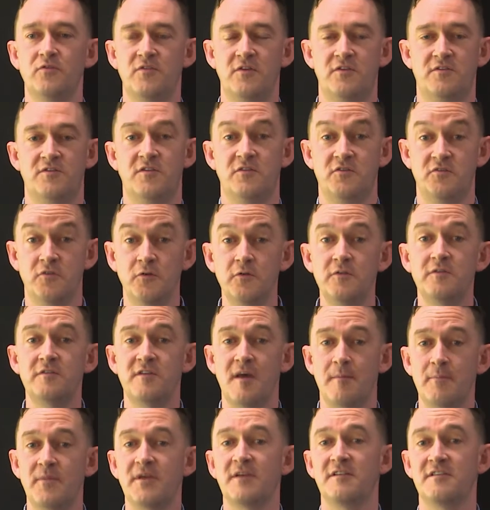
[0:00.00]
to do
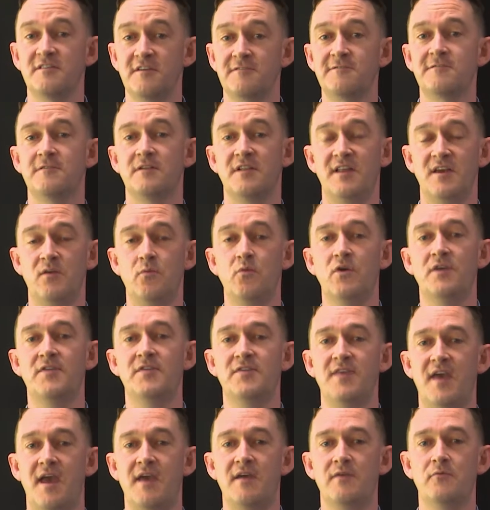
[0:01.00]
something differently
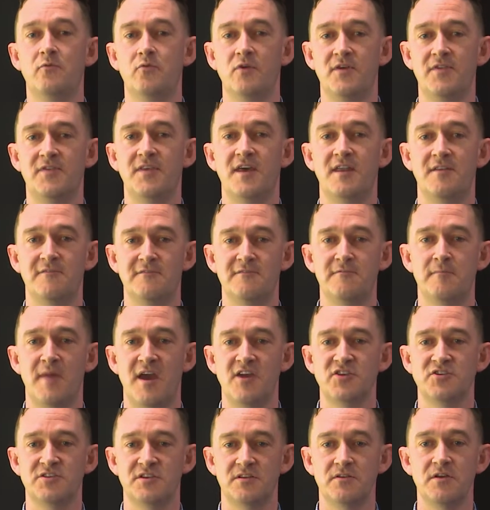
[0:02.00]
with that
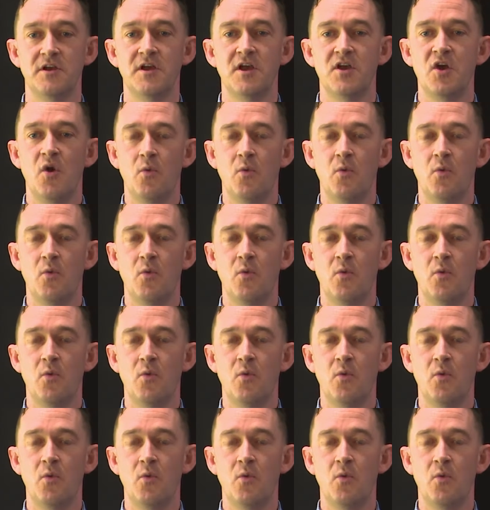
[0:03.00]
information,